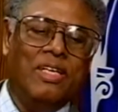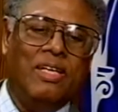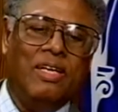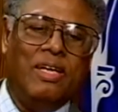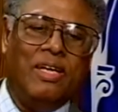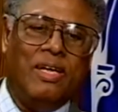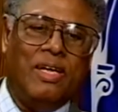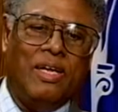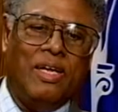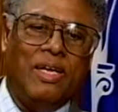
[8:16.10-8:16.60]

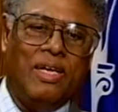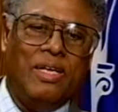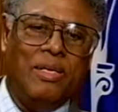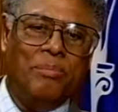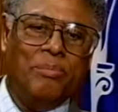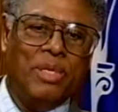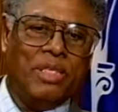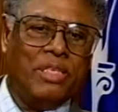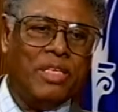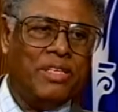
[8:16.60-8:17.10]

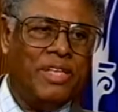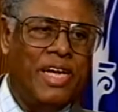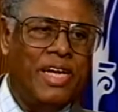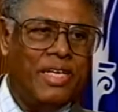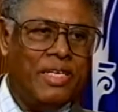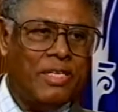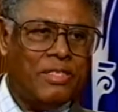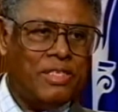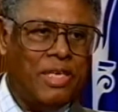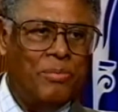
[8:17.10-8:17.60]
But to
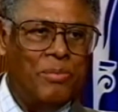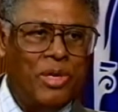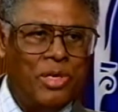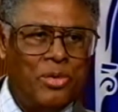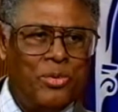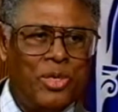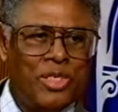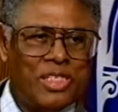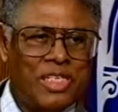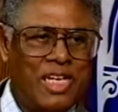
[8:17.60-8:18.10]
think that someone
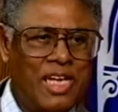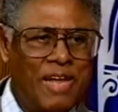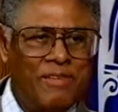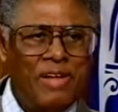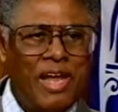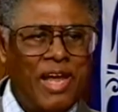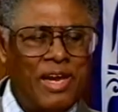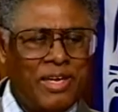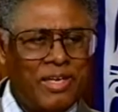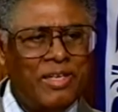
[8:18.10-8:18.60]
who has never
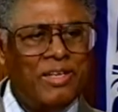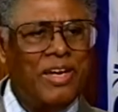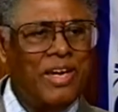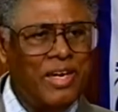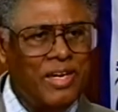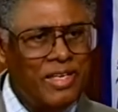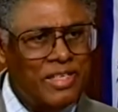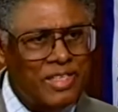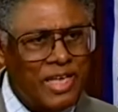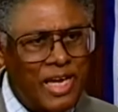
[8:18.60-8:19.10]
had a gun
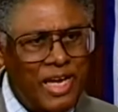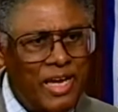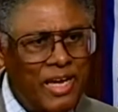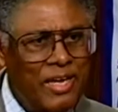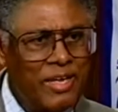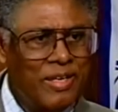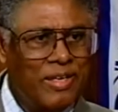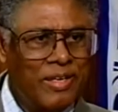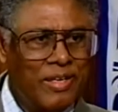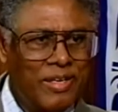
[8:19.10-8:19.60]
in his
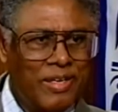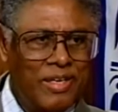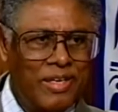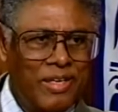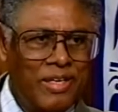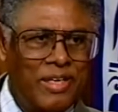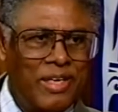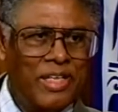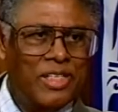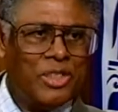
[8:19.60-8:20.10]
hand
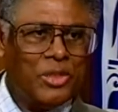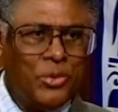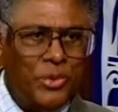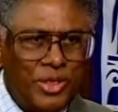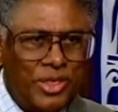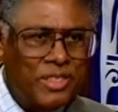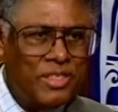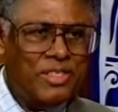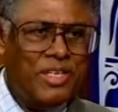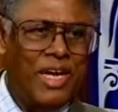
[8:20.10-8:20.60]
is
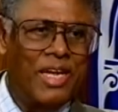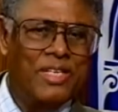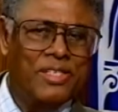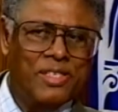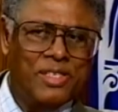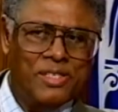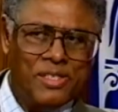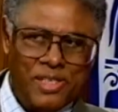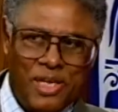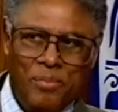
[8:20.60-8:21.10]

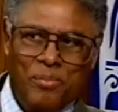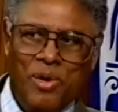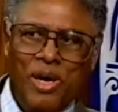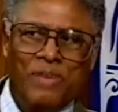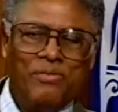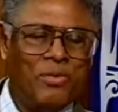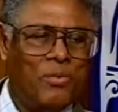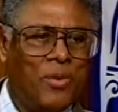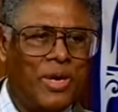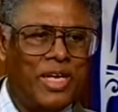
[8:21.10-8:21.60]
criticizing
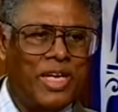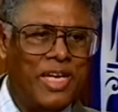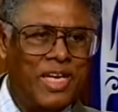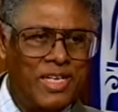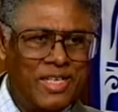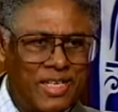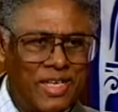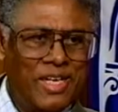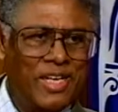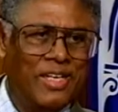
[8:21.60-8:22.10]
someone for what he
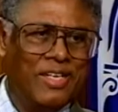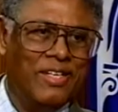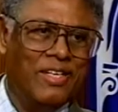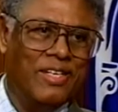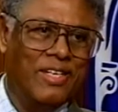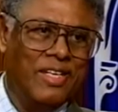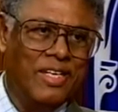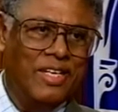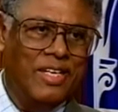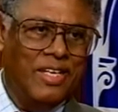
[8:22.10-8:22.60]
did
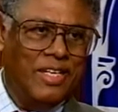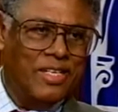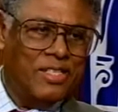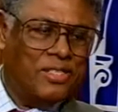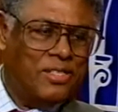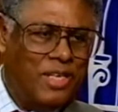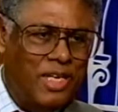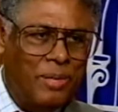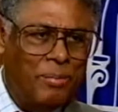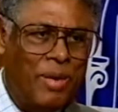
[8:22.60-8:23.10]
and is
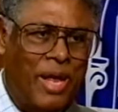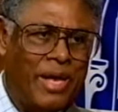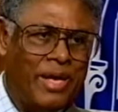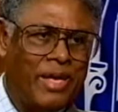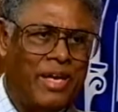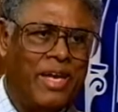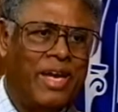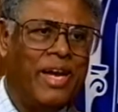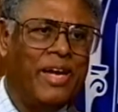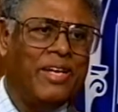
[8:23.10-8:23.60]
sitting back
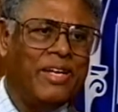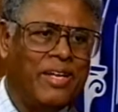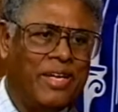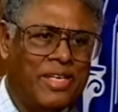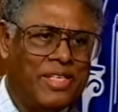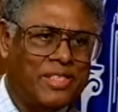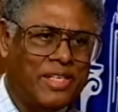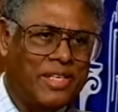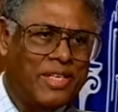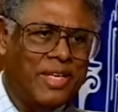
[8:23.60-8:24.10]
in
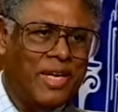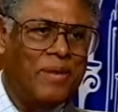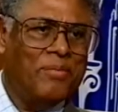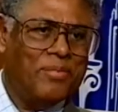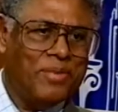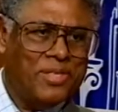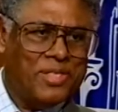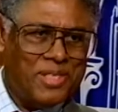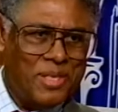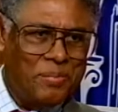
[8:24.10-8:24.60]
air-conditioned
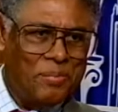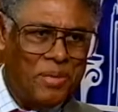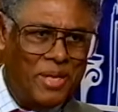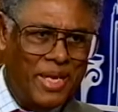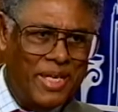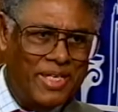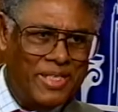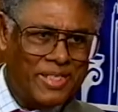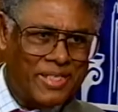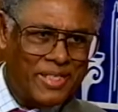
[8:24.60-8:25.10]
comfort
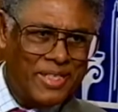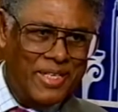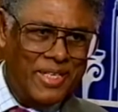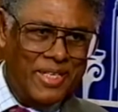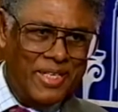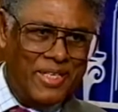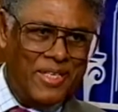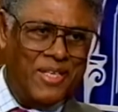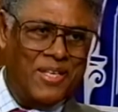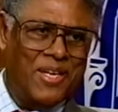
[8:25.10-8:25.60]
someplace,
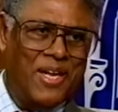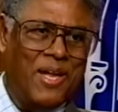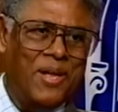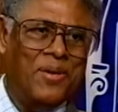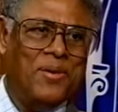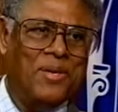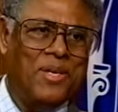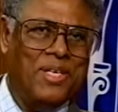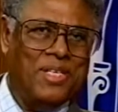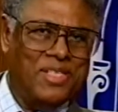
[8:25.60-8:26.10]
you
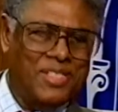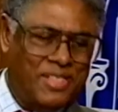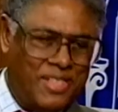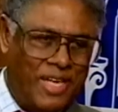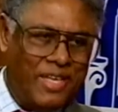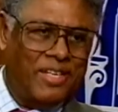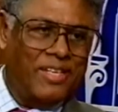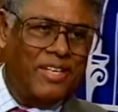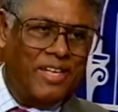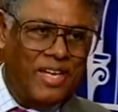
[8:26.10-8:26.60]
know,
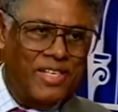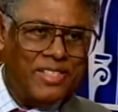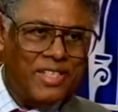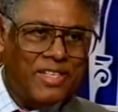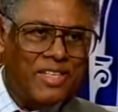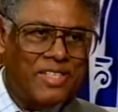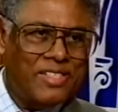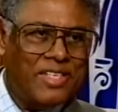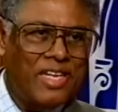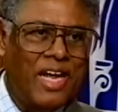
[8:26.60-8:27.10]
second-guessing
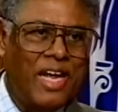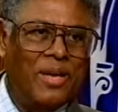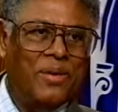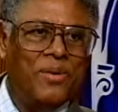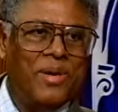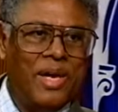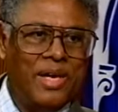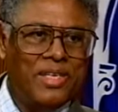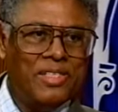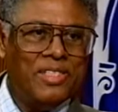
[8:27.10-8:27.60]
this guy
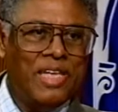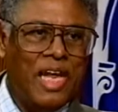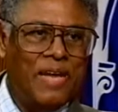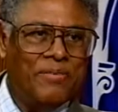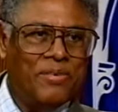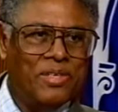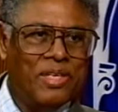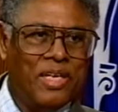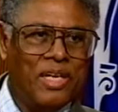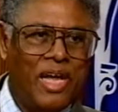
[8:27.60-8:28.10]
who had his
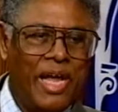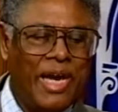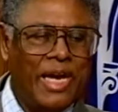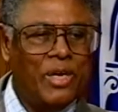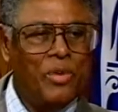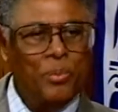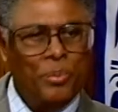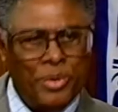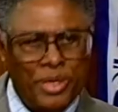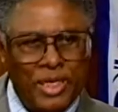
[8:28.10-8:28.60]
life on the line and
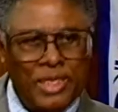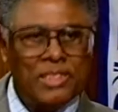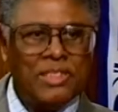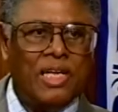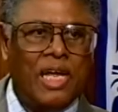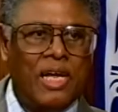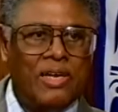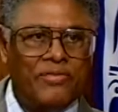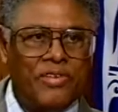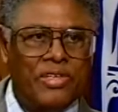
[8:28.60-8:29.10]
who put his
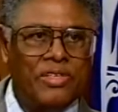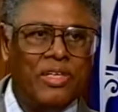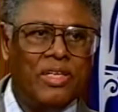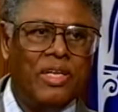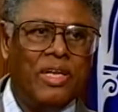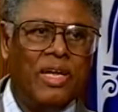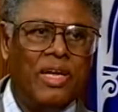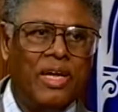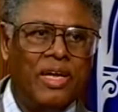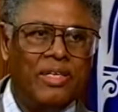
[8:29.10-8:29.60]
life on the
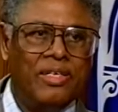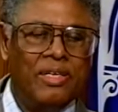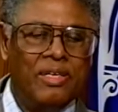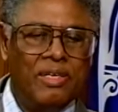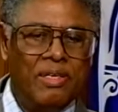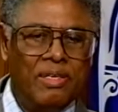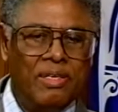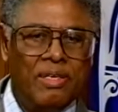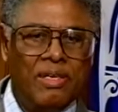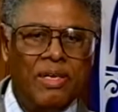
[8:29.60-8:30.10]
line
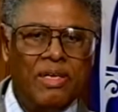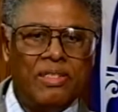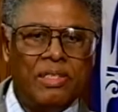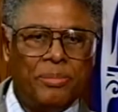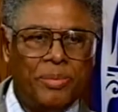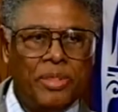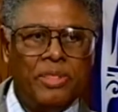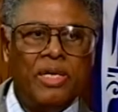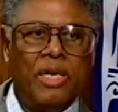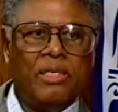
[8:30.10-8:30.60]
to
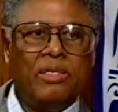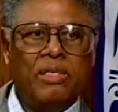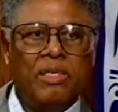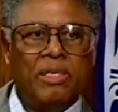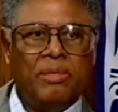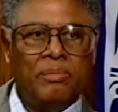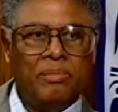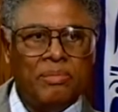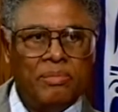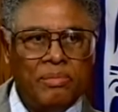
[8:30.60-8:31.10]
protect
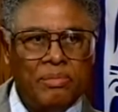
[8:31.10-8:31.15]
him.